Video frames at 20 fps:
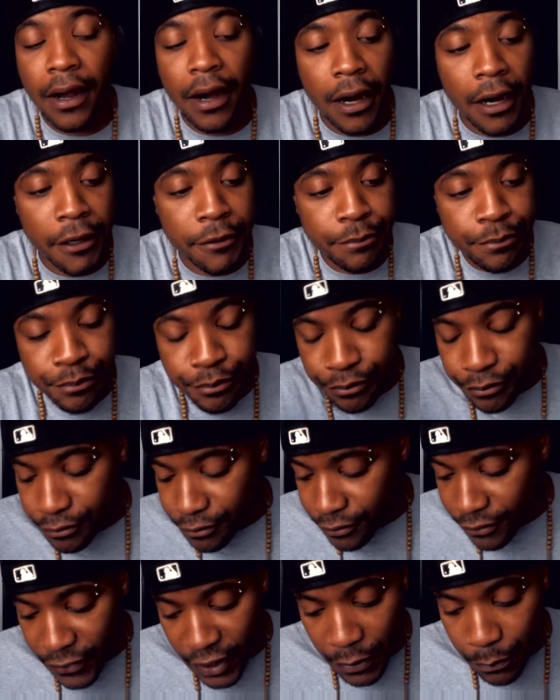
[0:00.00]
My
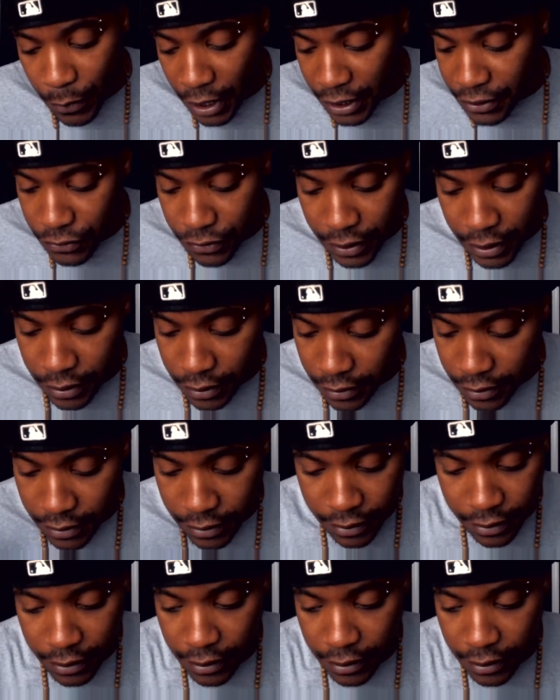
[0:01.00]
two cents,